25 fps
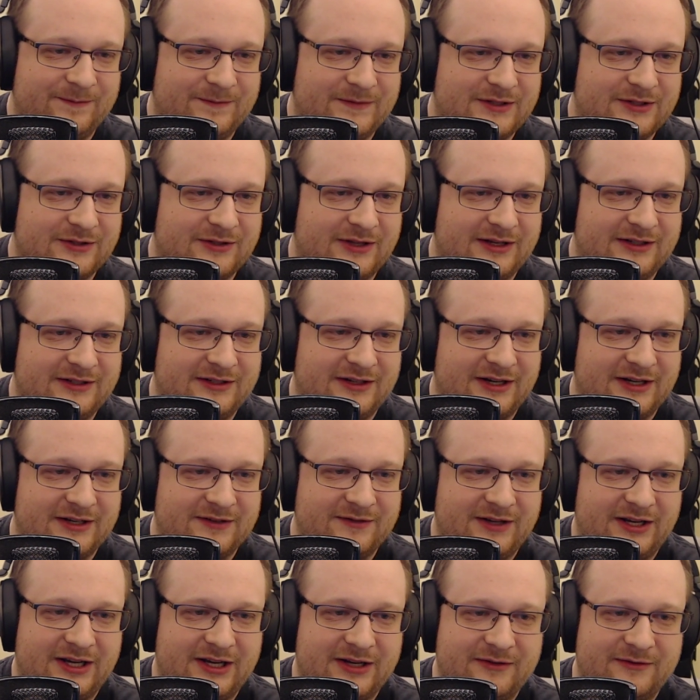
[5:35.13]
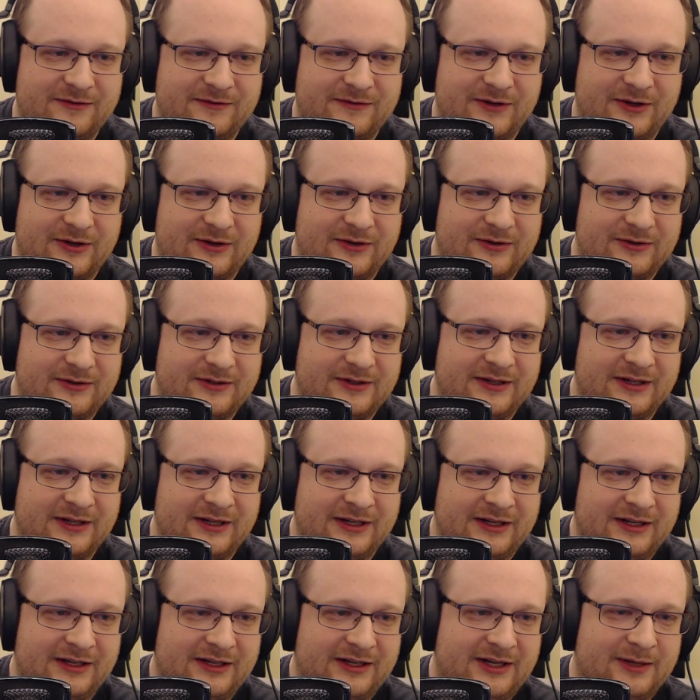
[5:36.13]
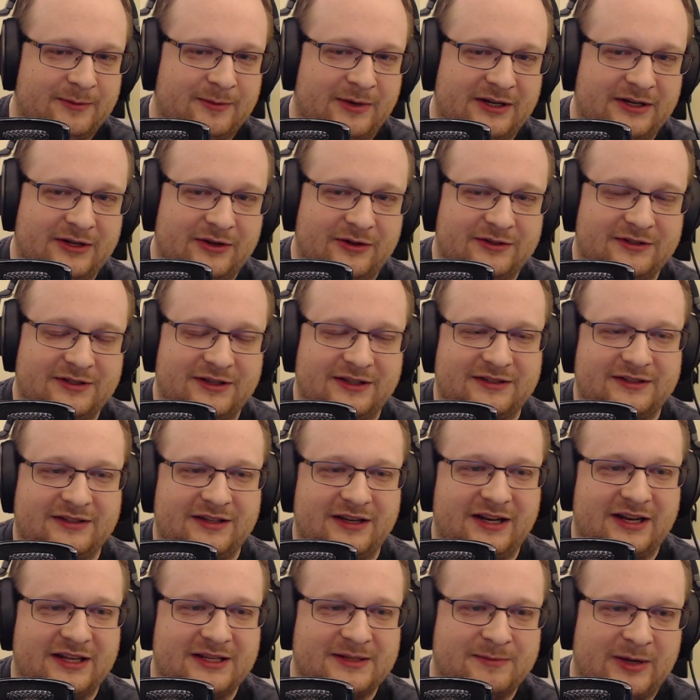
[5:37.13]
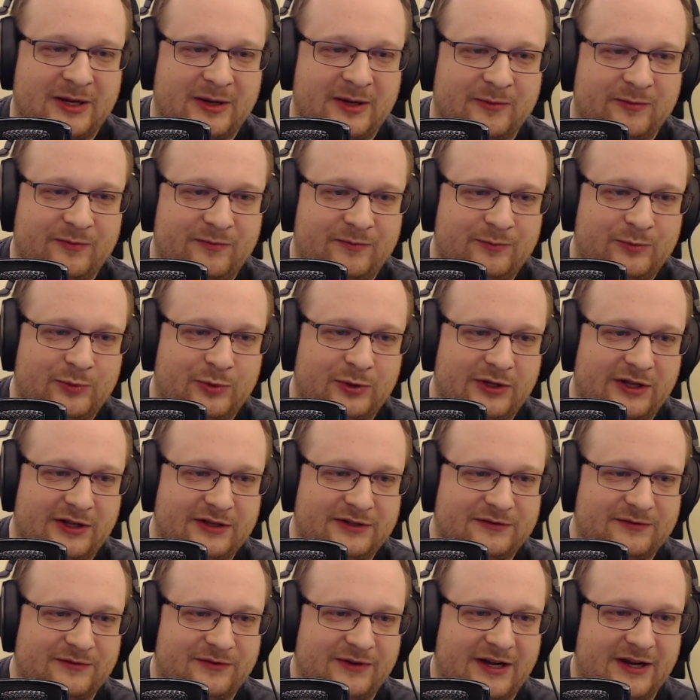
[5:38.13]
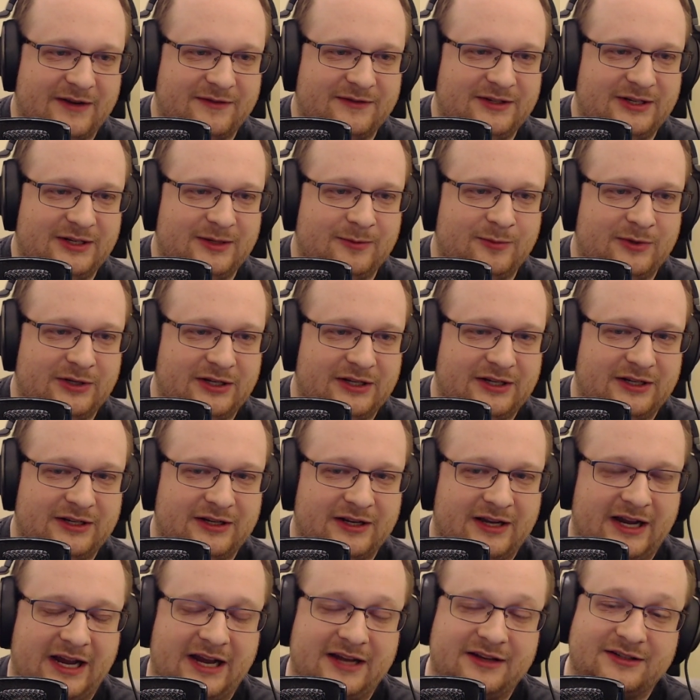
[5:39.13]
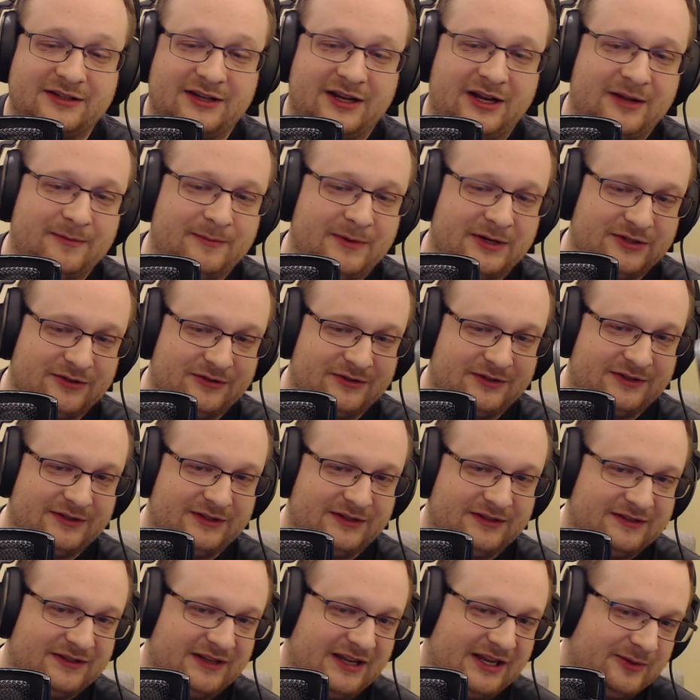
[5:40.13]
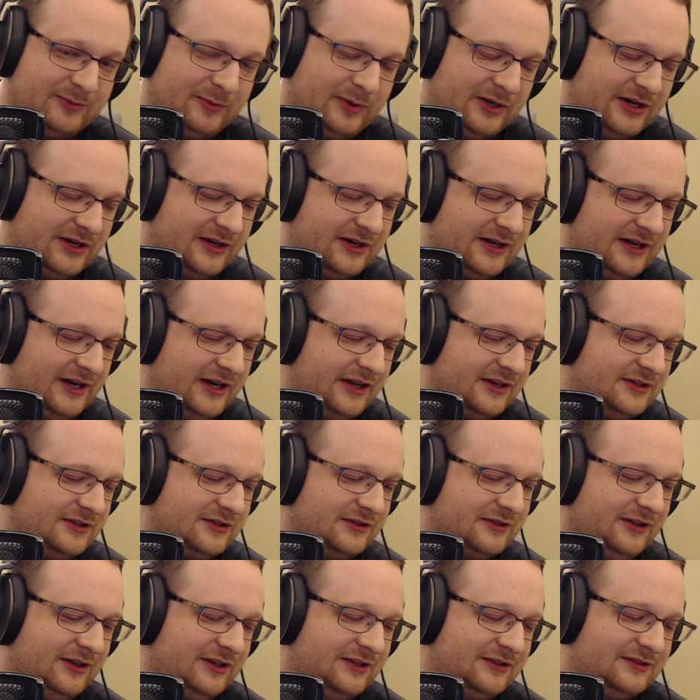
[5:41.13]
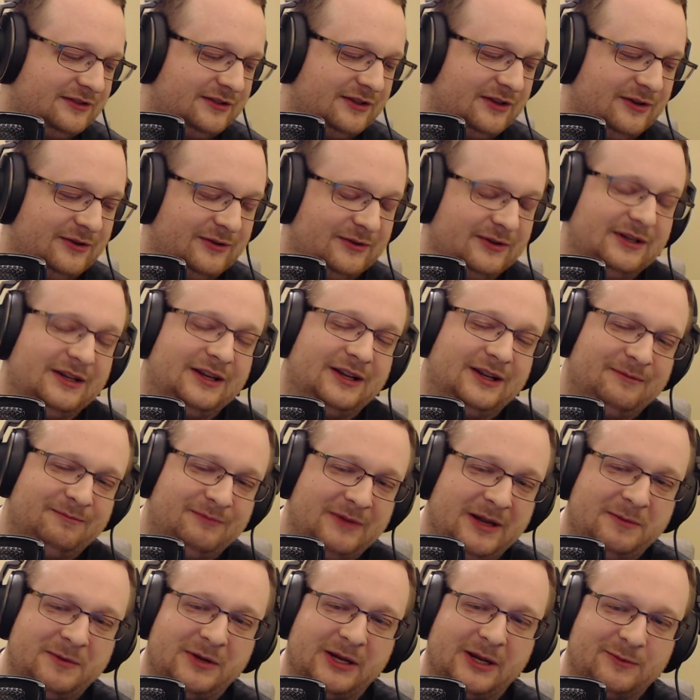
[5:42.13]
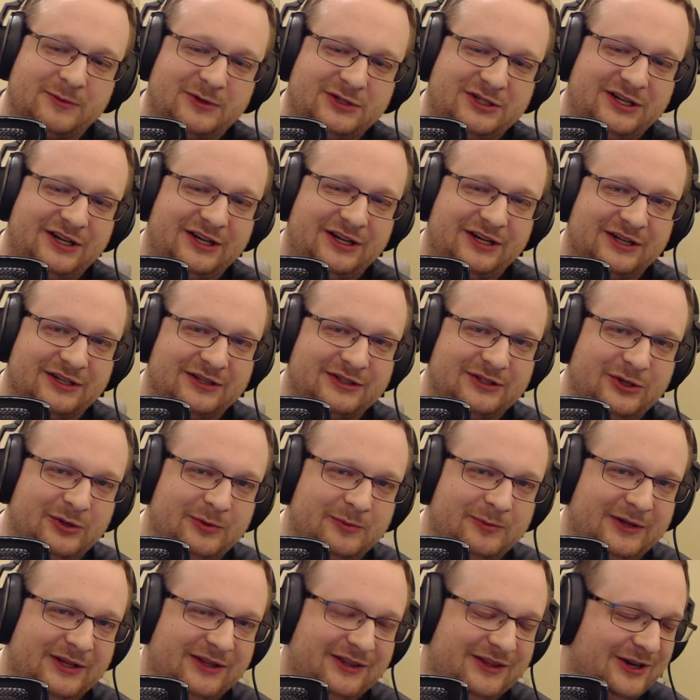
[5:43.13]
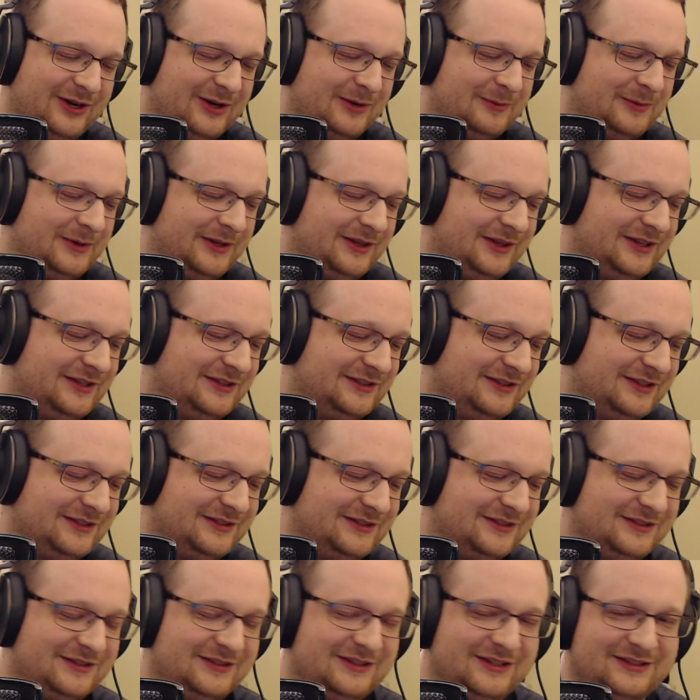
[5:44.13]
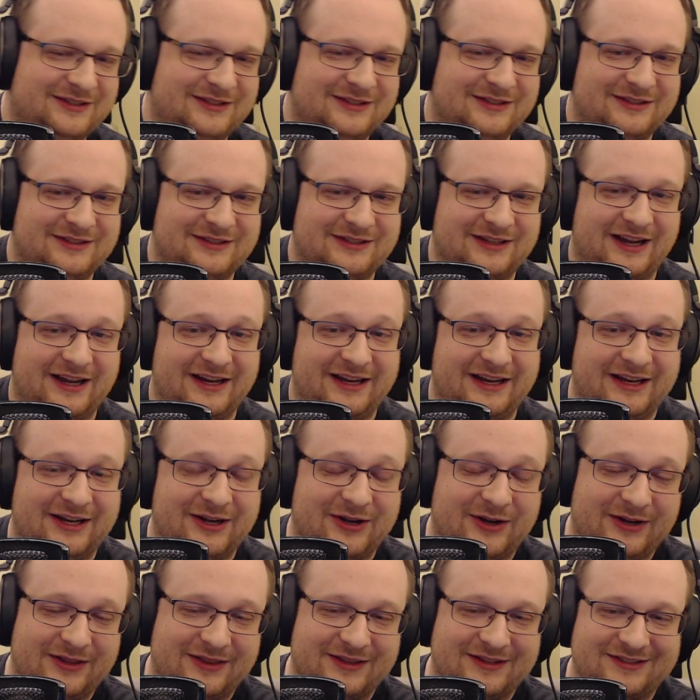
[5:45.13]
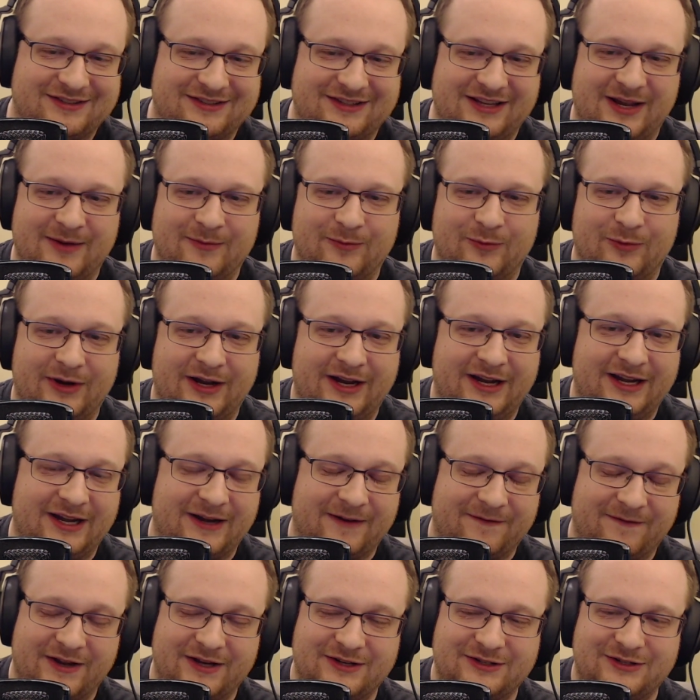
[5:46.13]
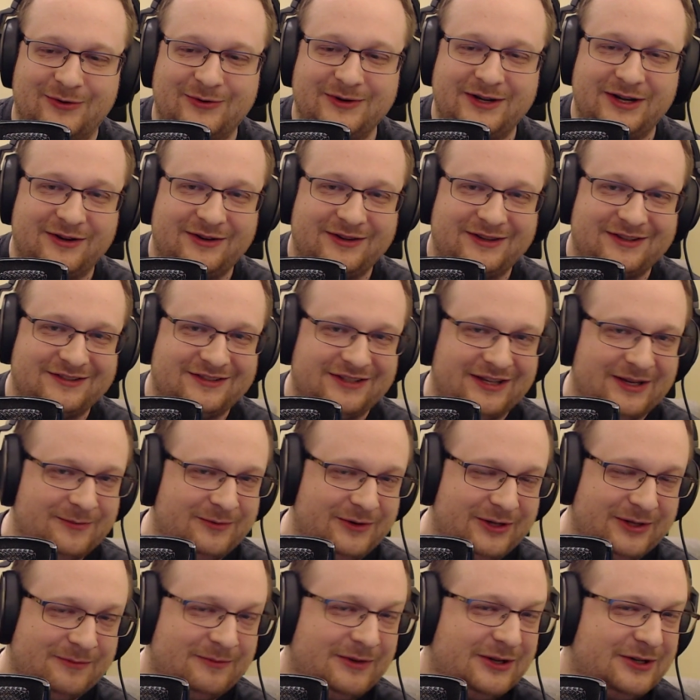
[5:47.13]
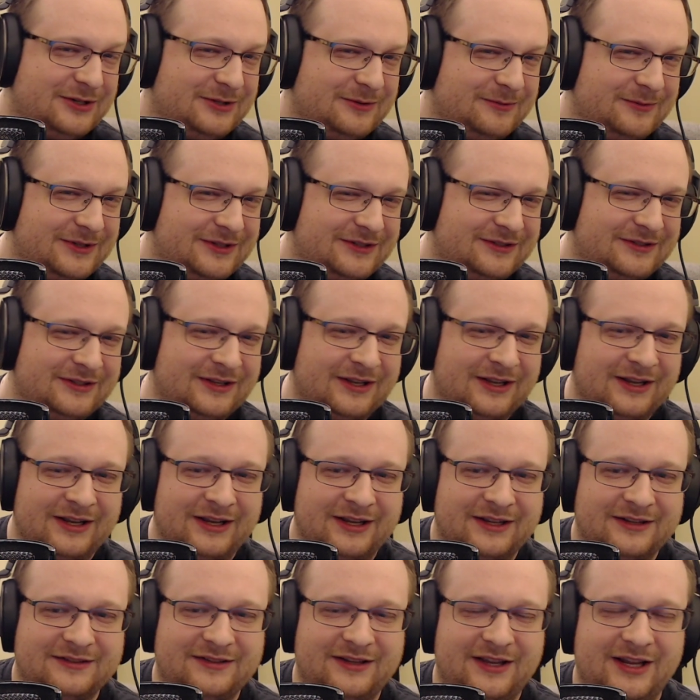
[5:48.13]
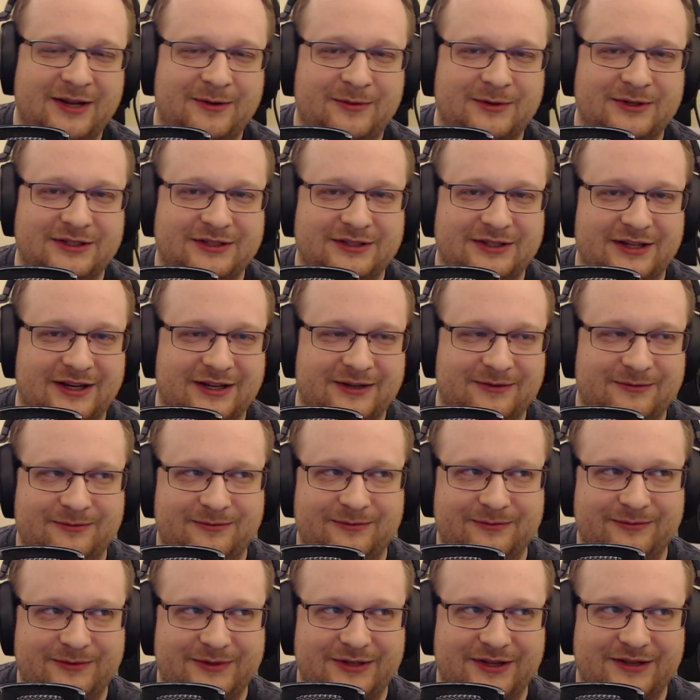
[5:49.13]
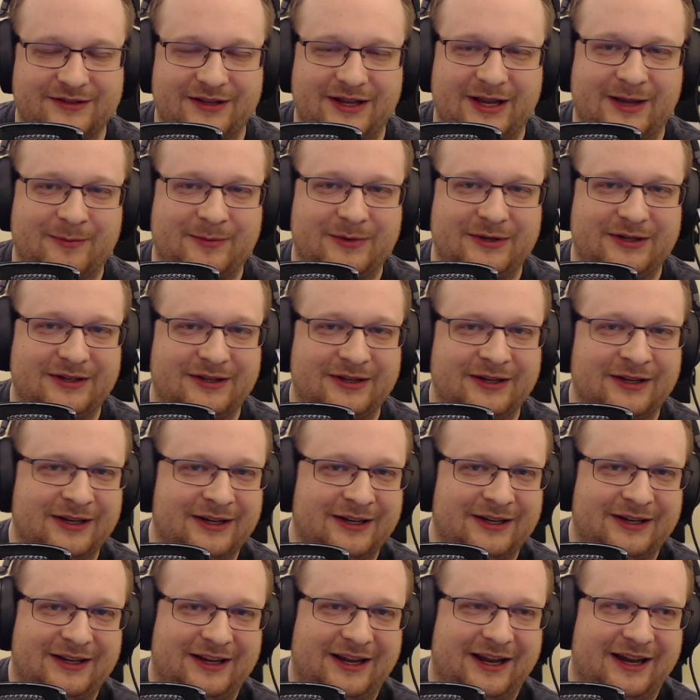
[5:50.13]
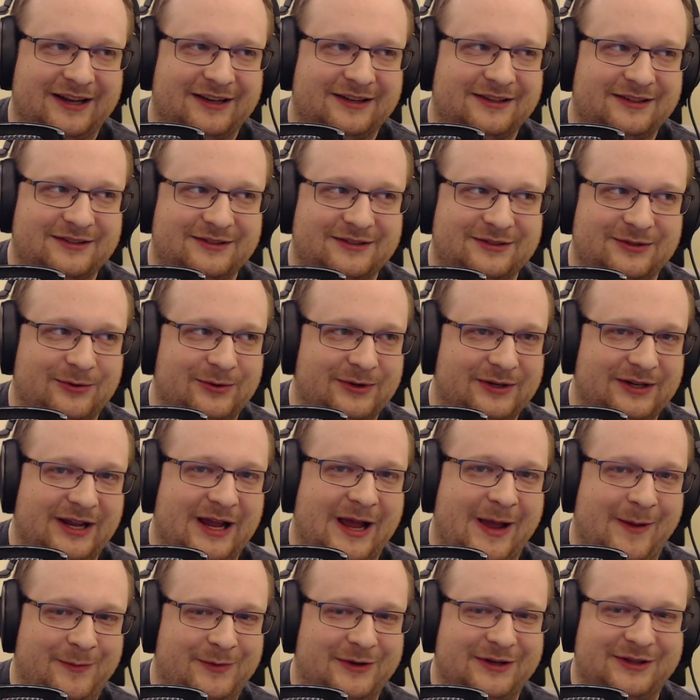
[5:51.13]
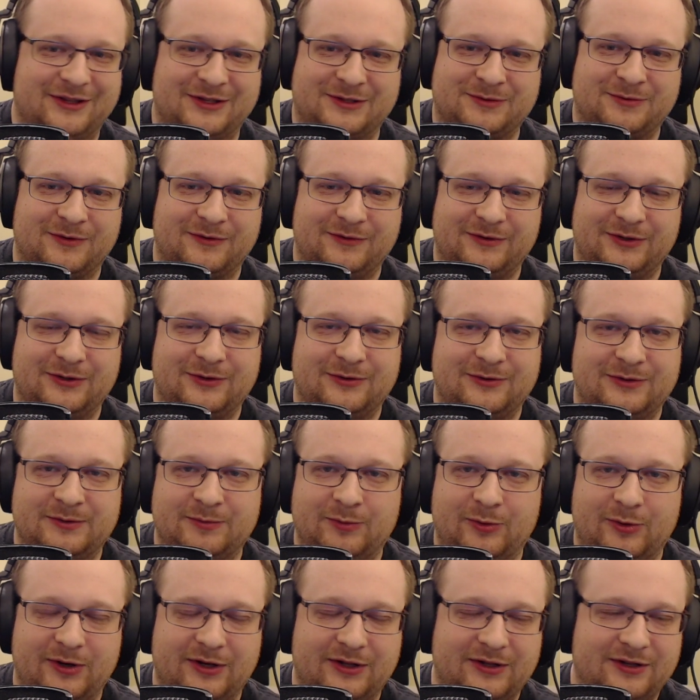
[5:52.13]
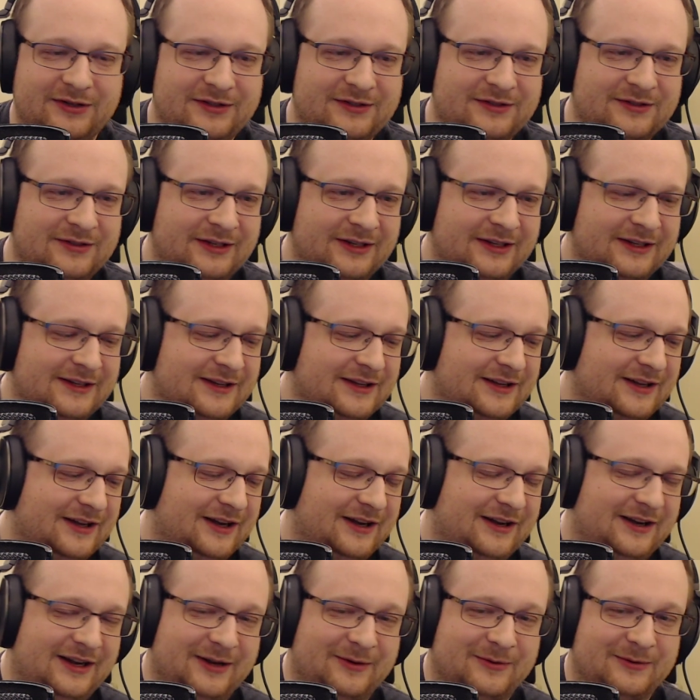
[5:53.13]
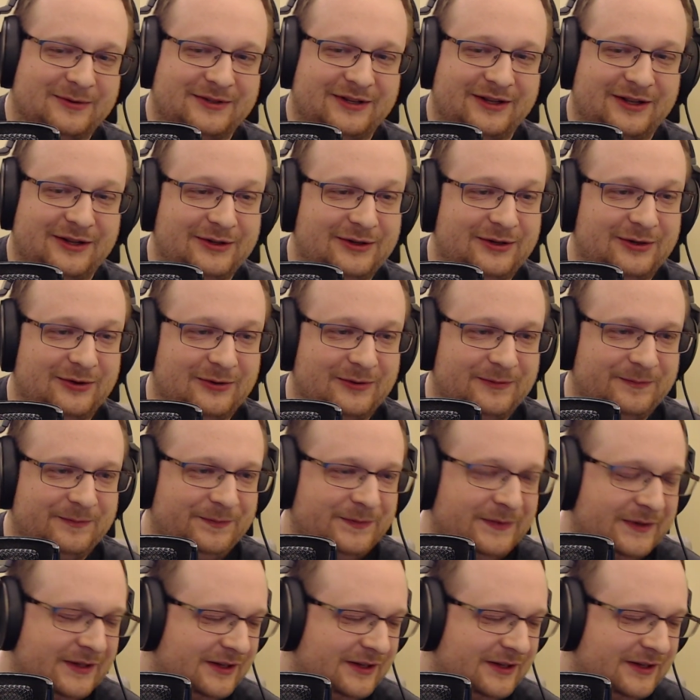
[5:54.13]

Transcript: delight kind of a headphone. In my notes I say it has about plus five D B. I had Tile measure this exact pair actually, so maybe I'm cheating a little bit there, but this is, this is, I hear it the same way, and if I don't hear it the same way the measurements say, which I does happen and is going to happen in this review, spoilers, uh, I will tell you.